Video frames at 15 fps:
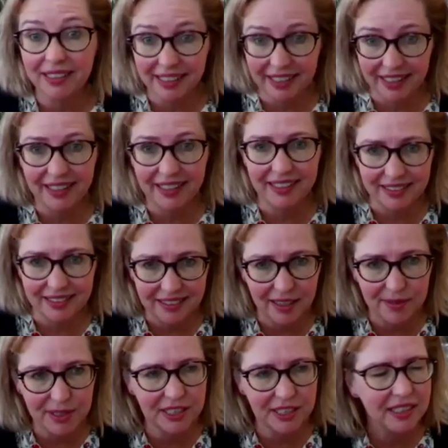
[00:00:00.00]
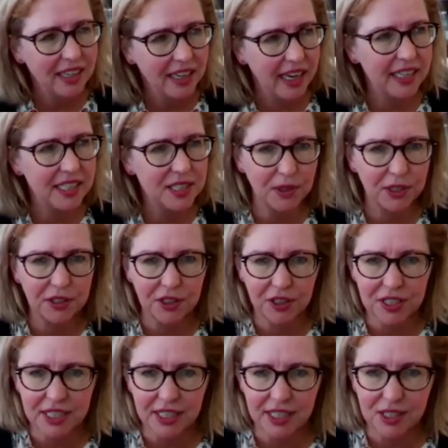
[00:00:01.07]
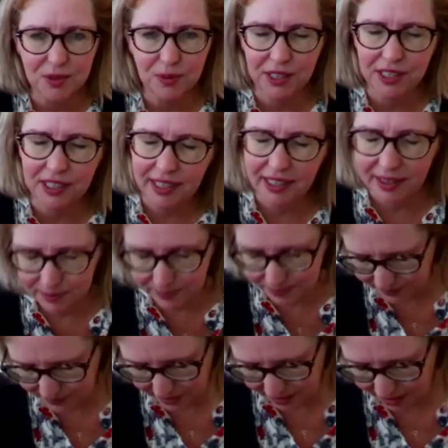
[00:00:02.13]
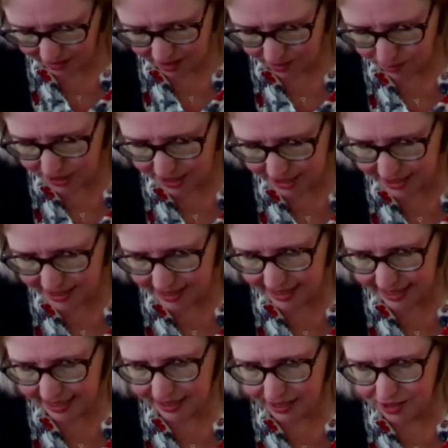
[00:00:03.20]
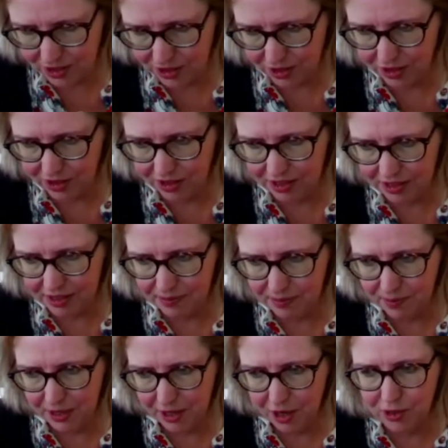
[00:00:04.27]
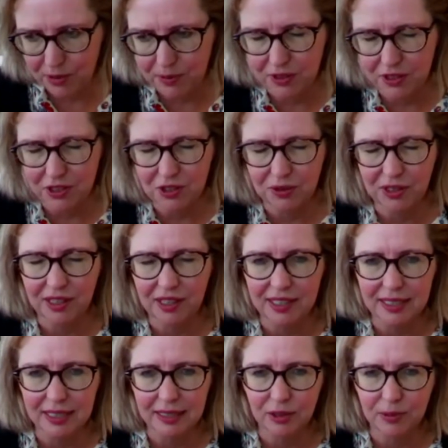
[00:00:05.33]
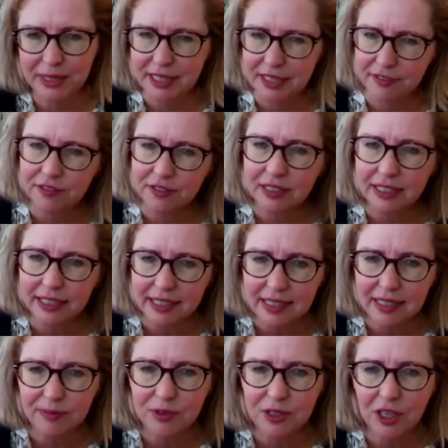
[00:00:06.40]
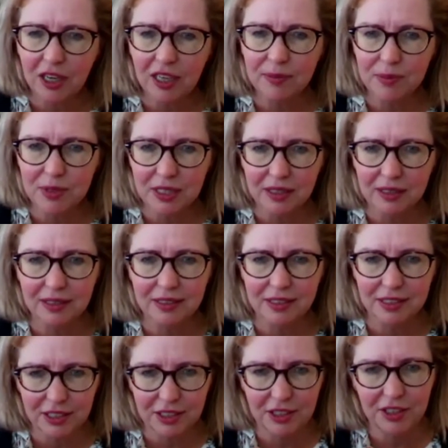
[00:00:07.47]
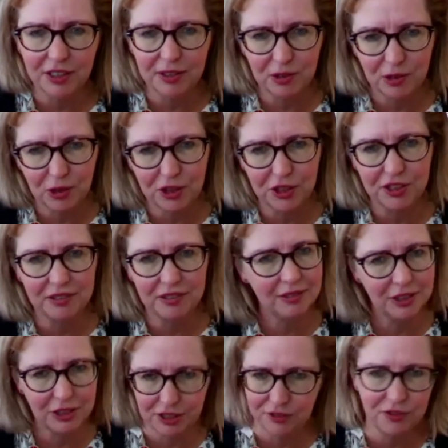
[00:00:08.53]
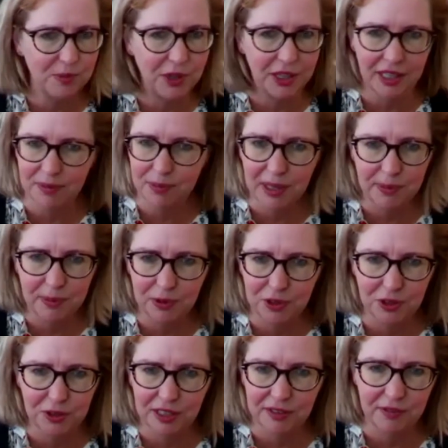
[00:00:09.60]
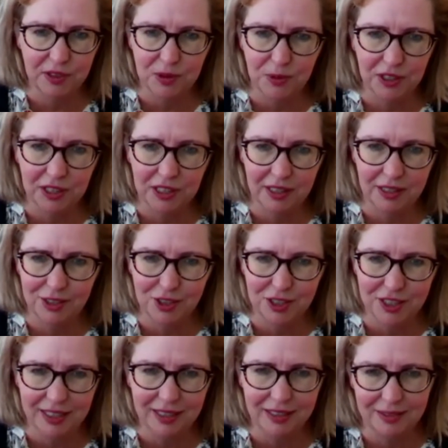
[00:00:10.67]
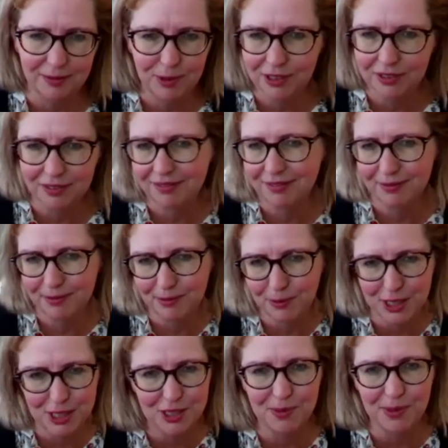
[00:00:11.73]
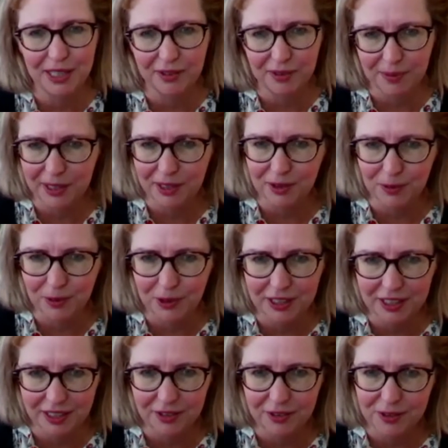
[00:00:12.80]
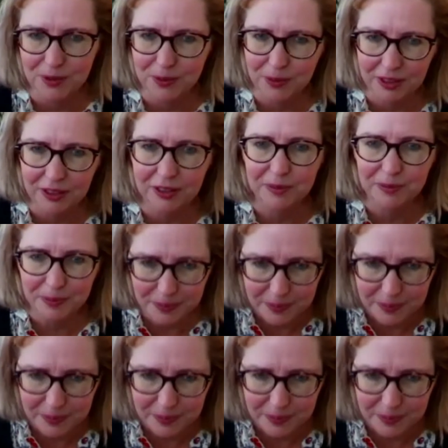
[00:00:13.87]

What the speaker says: Yeah, I mean, and it's one of those things we just need to be open to doing things a little bit differently sometimes, and learn from what other people are doing. If it's working in New Zealand, we should be able to make it work here as well.